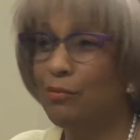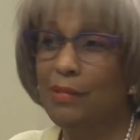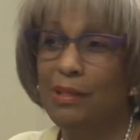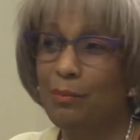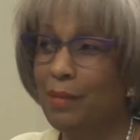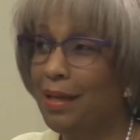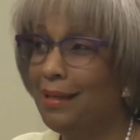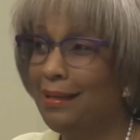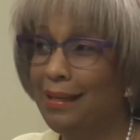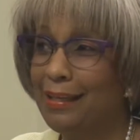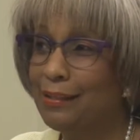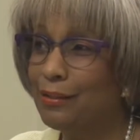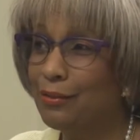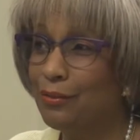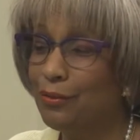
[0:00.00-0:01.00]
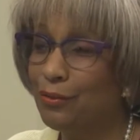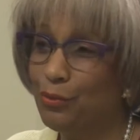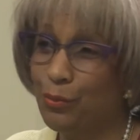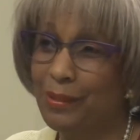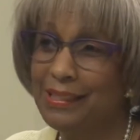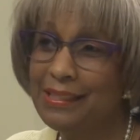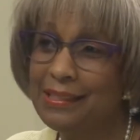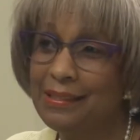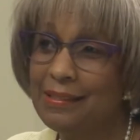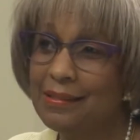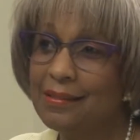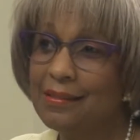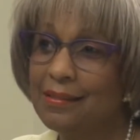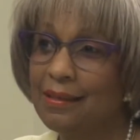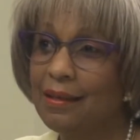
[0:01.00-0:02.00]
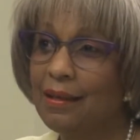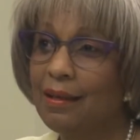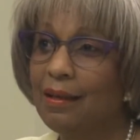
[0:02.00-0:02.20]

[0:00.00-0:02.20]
in my late 20s,